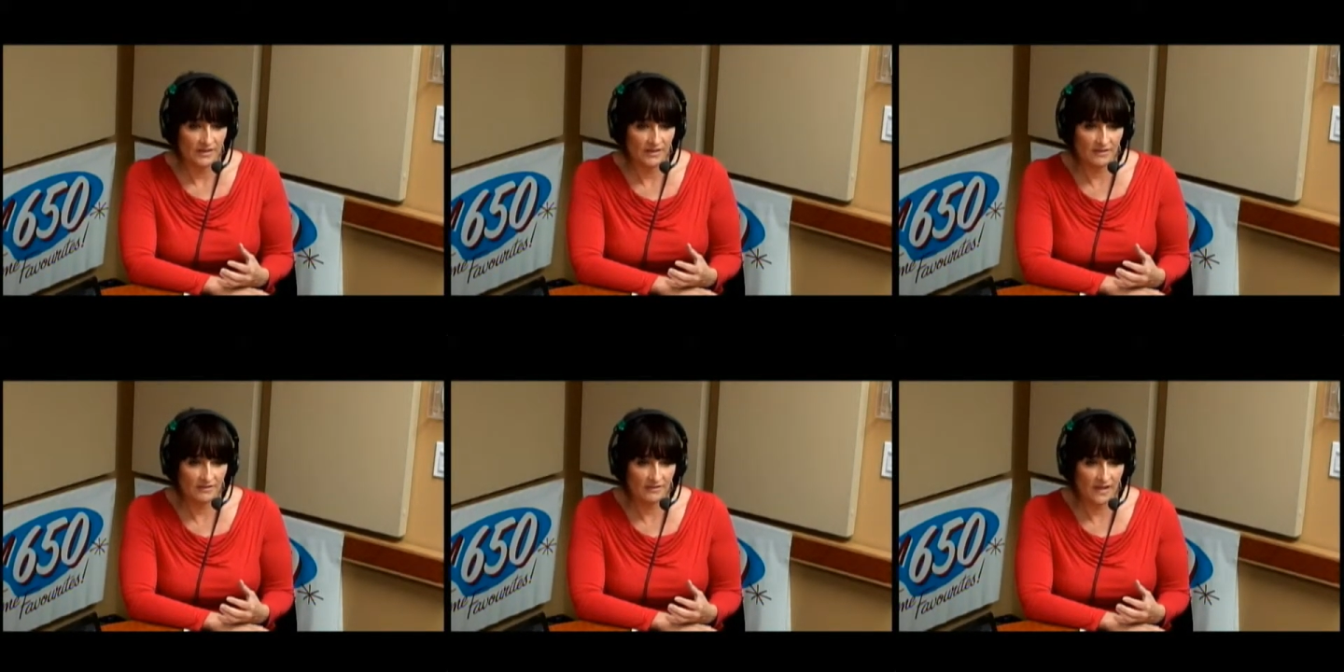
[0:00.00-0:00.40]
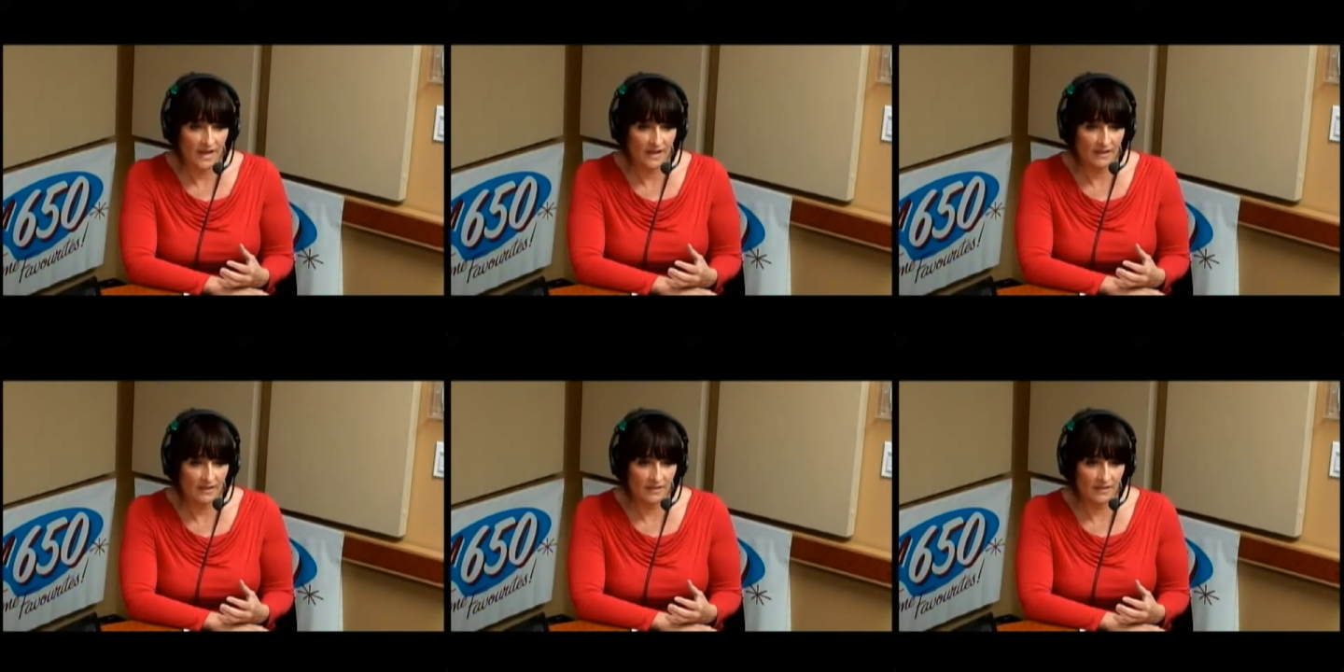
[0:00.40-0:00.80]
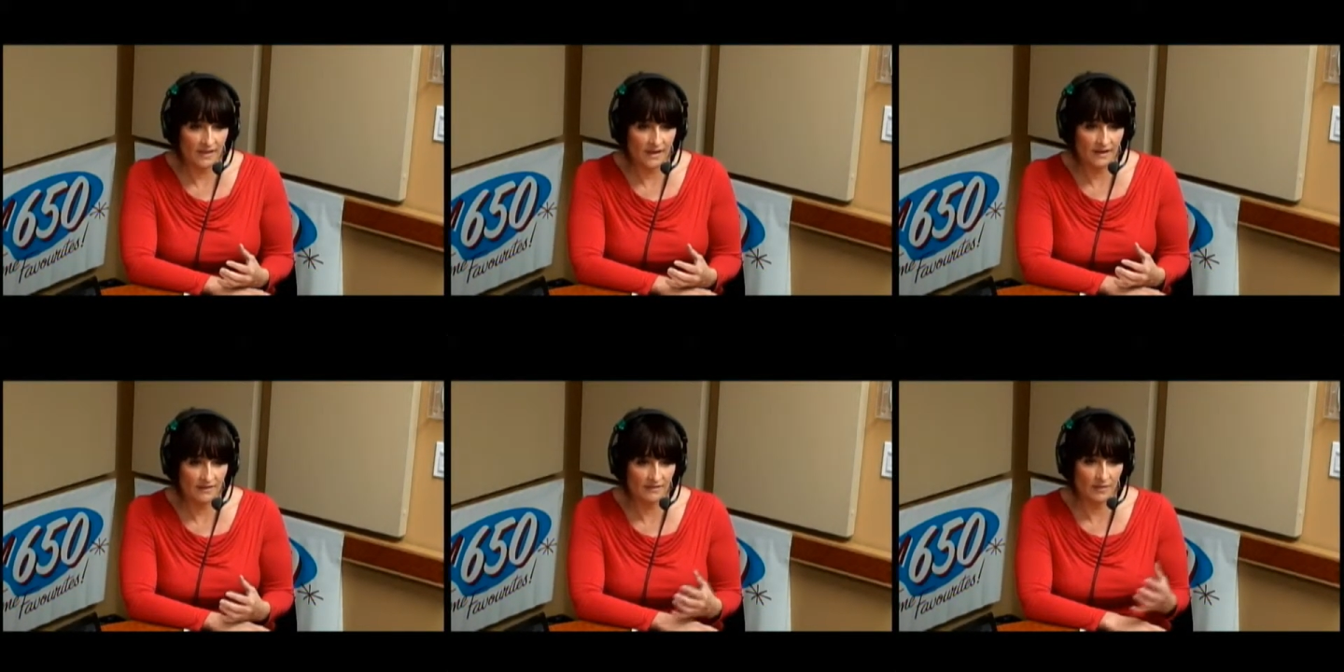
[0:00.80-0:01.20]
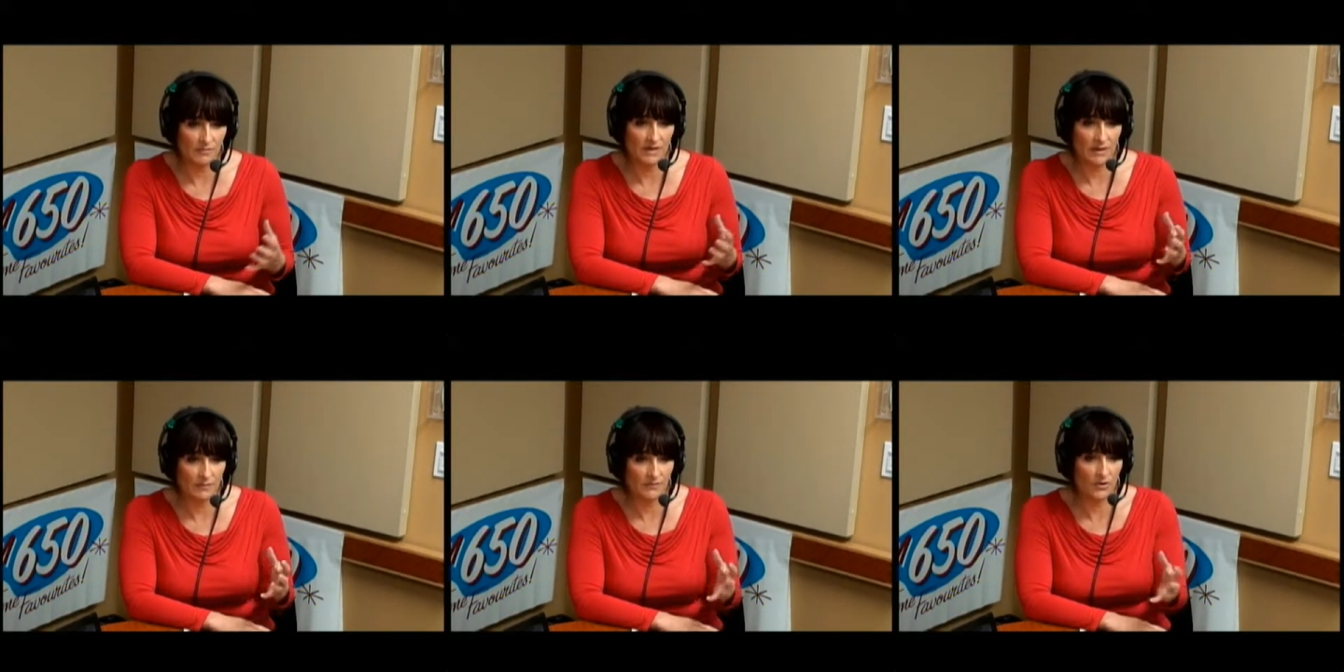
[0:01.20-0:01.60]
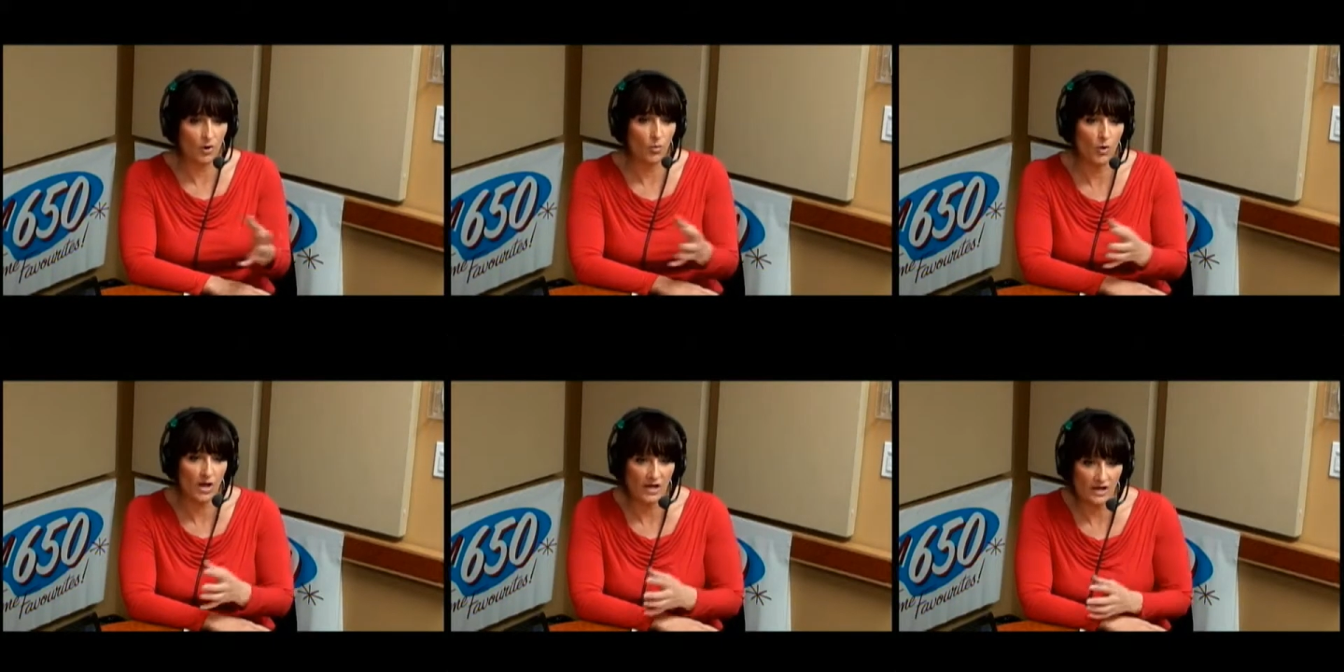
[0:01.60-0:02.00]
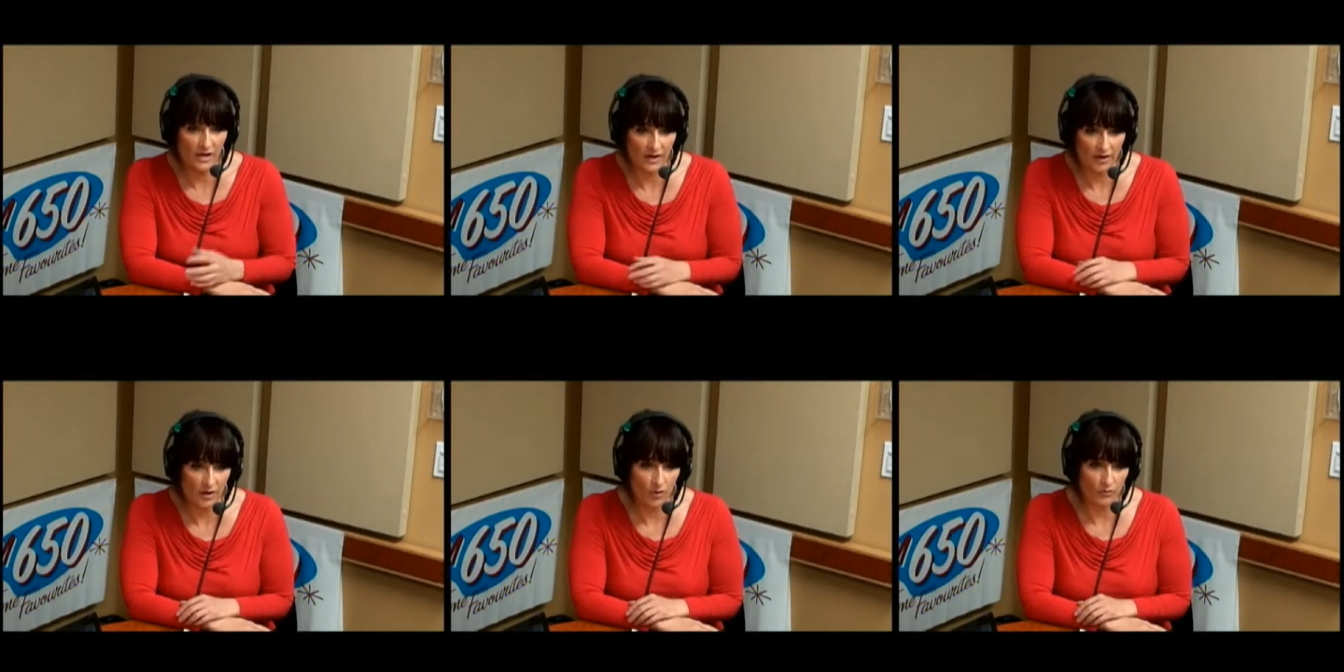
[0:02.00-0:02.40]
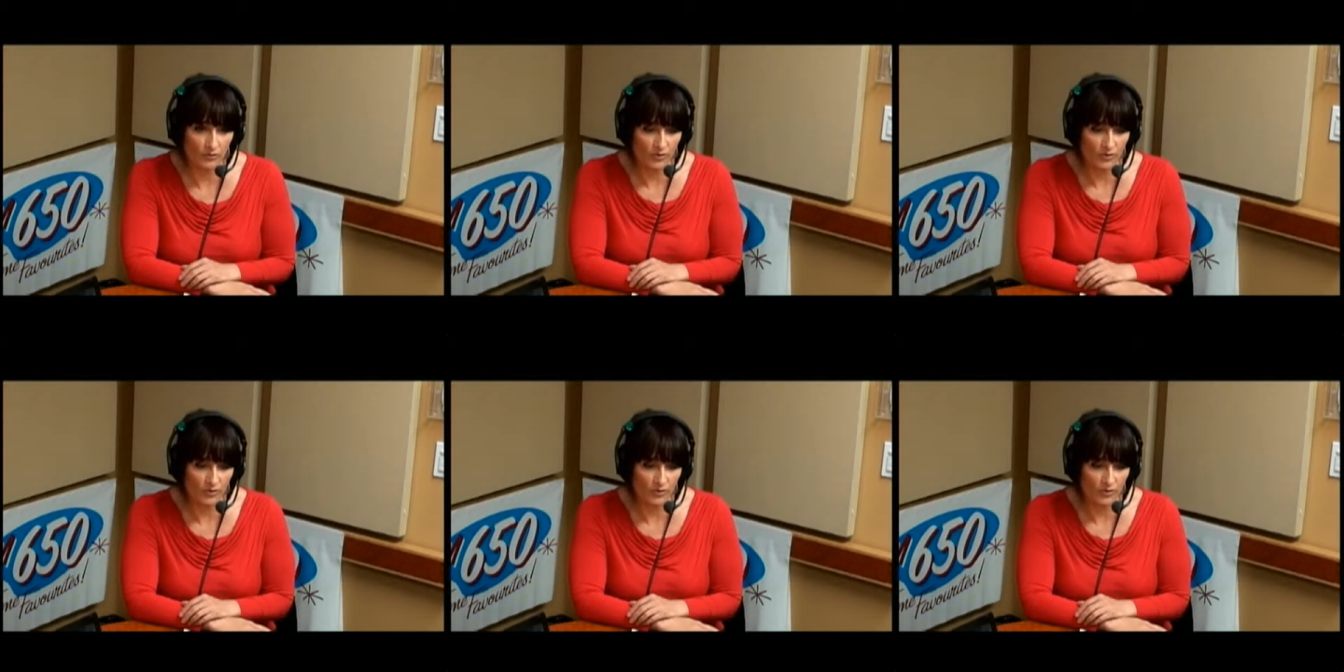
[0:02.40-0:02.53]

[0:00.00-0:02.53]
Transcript: is that they sometimes don't want to let go.